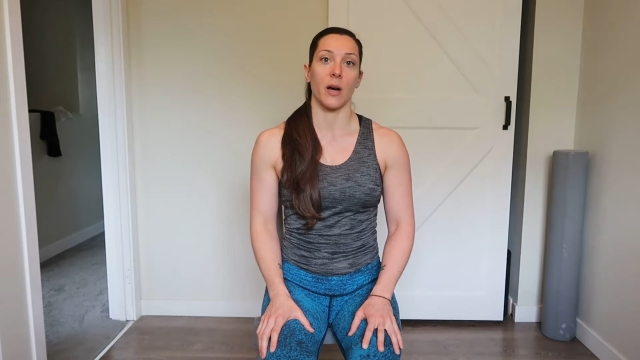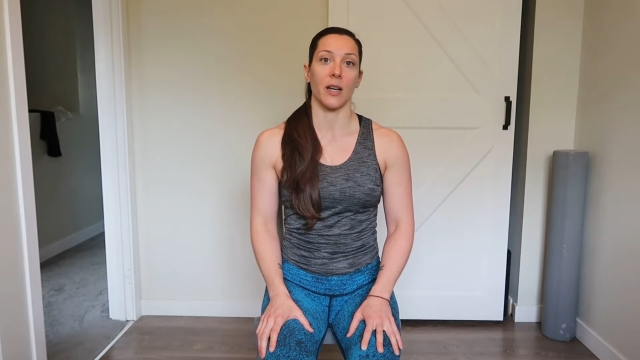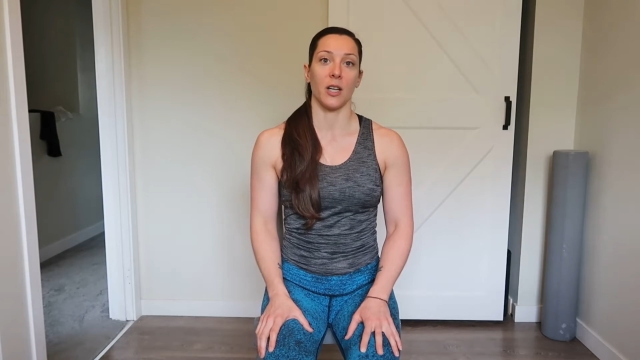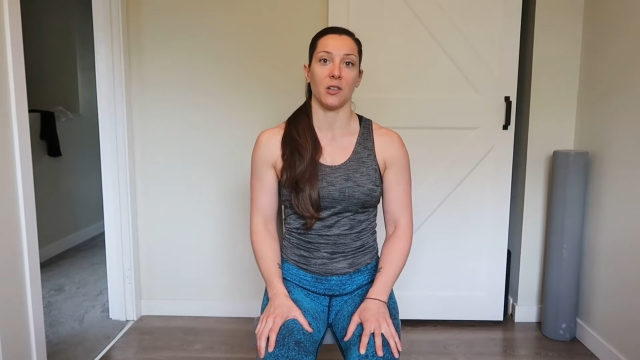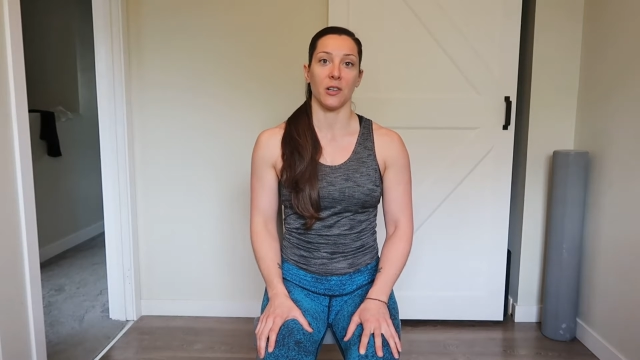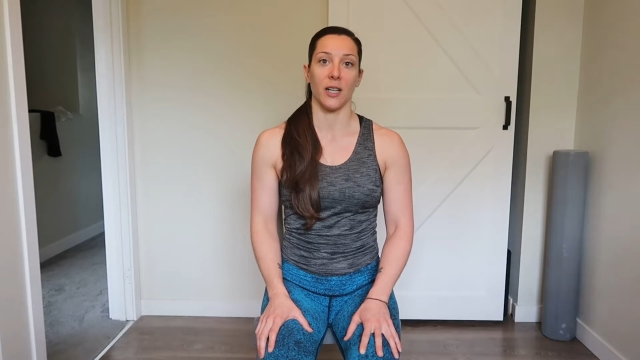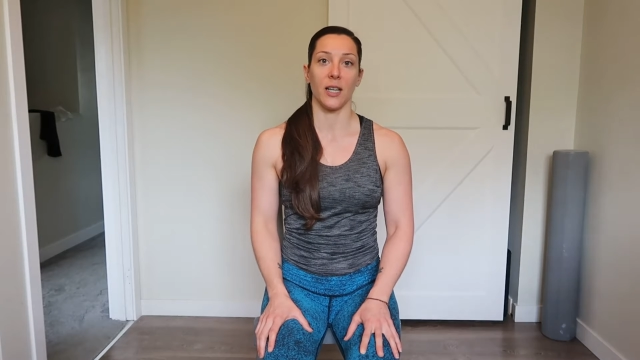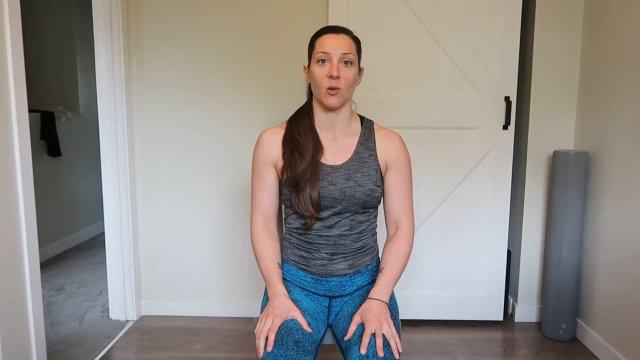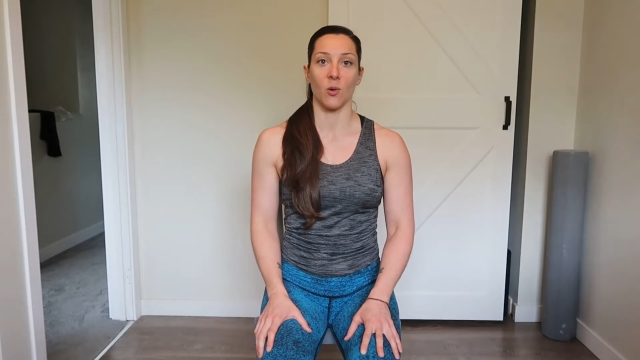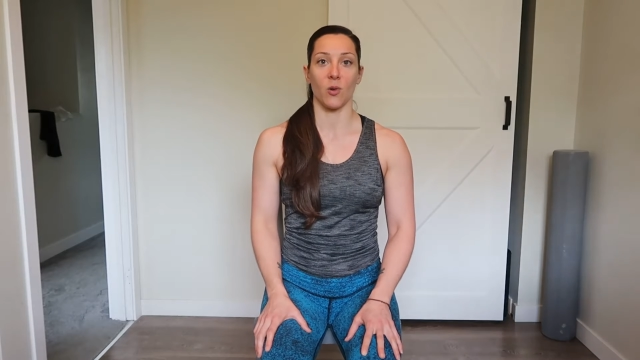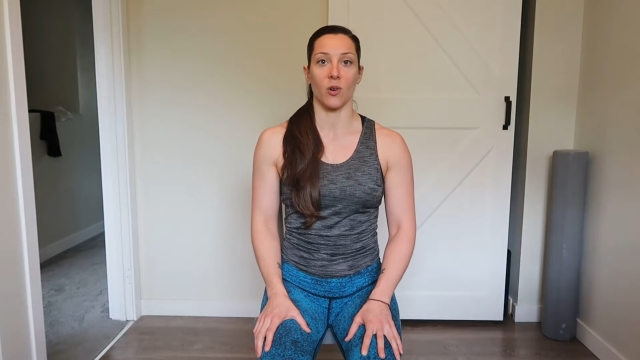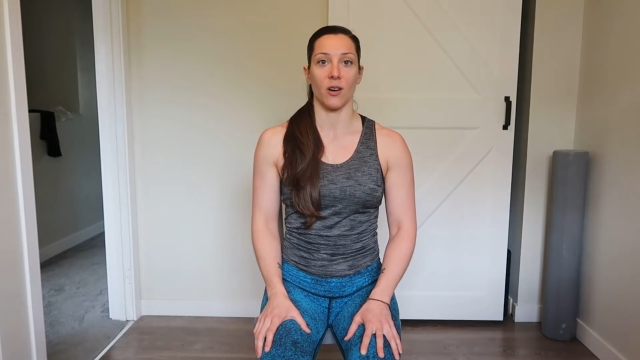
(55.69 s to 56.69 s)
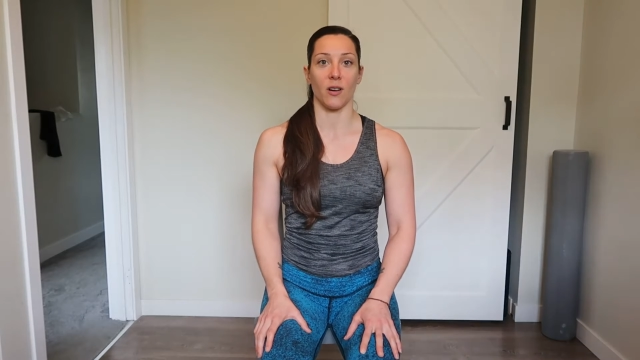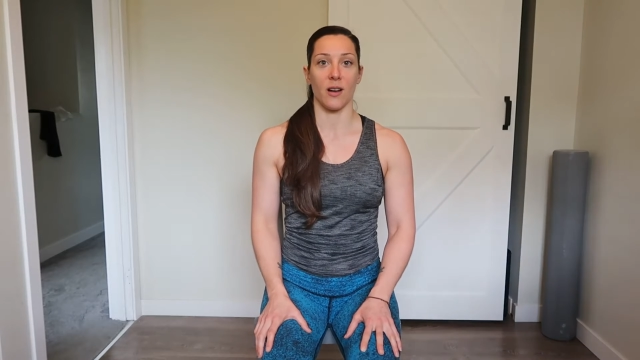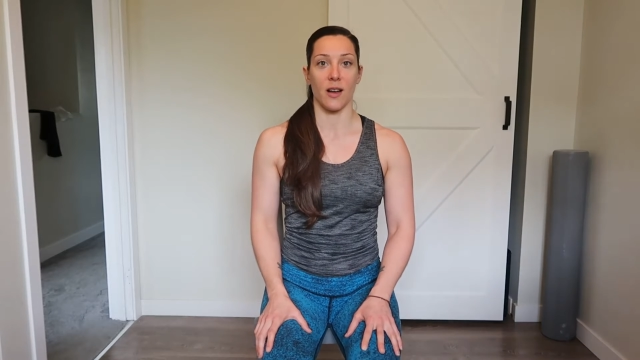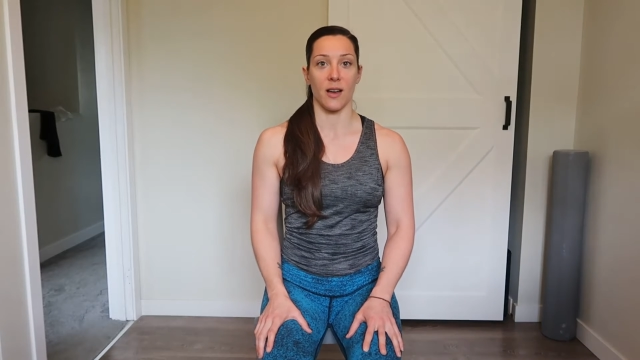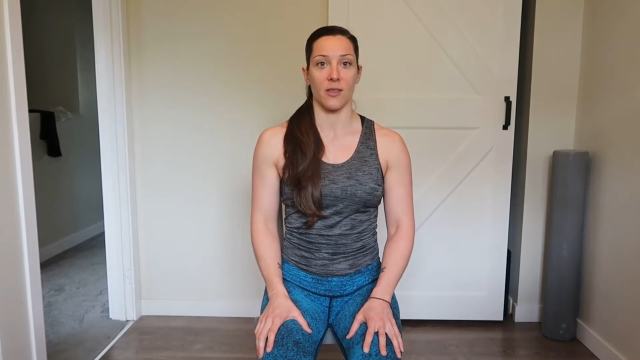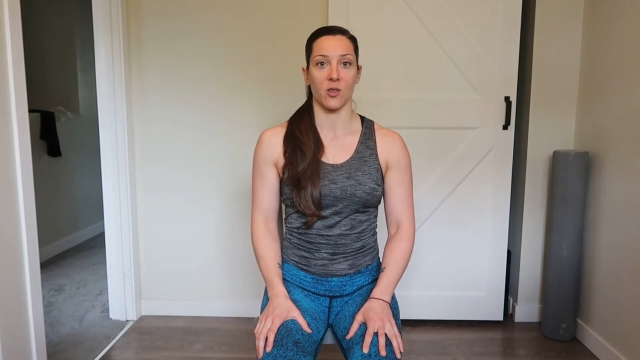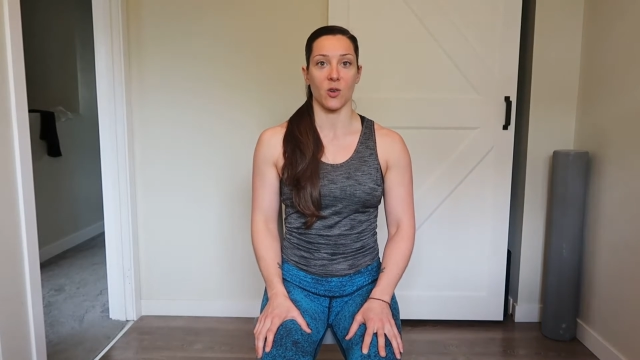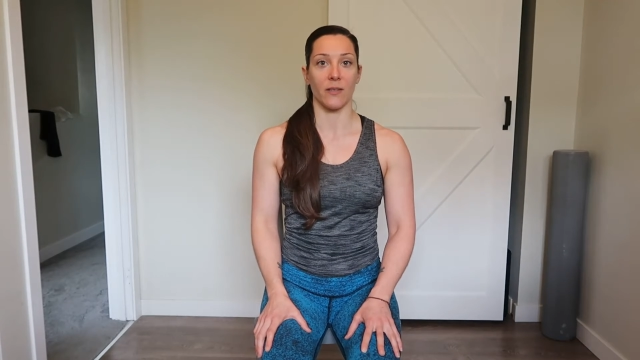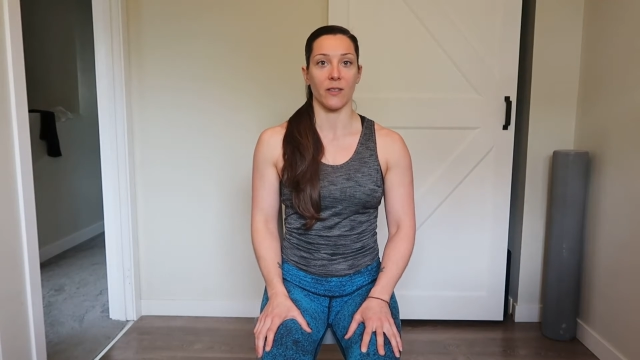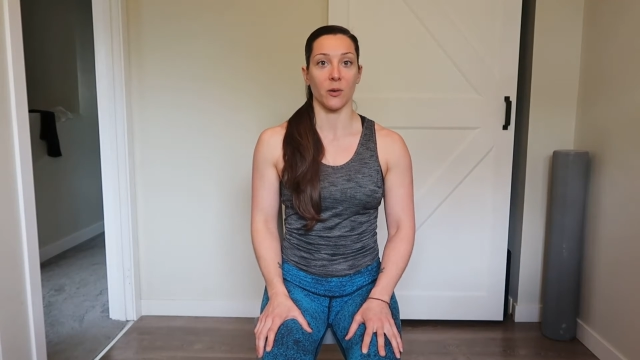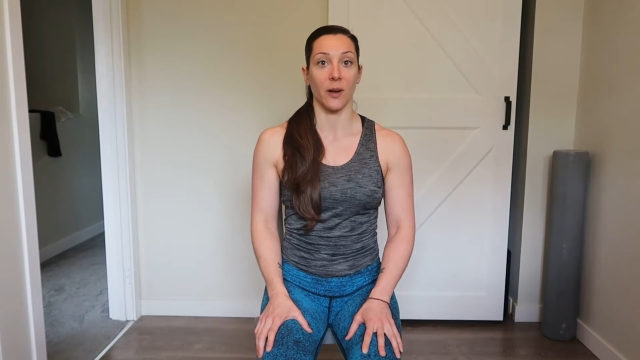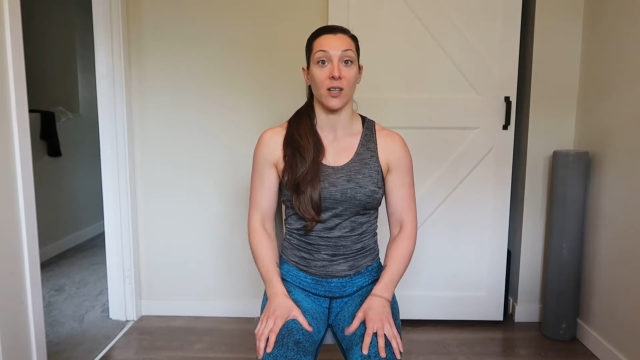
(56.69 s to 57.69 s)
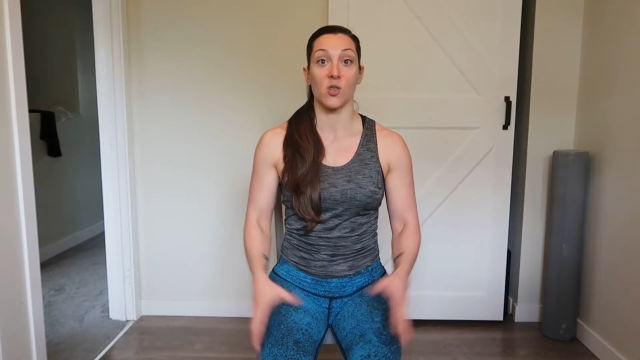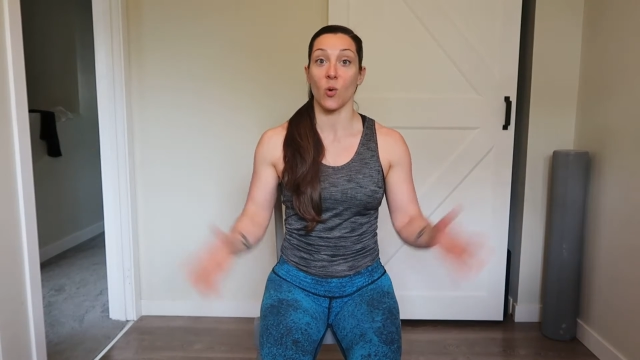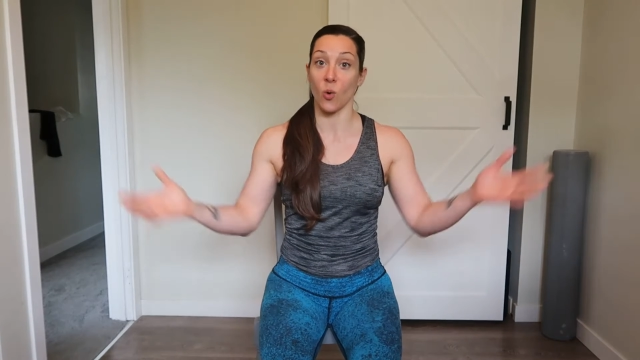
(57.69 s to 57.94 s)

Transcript: putting green or the driving range,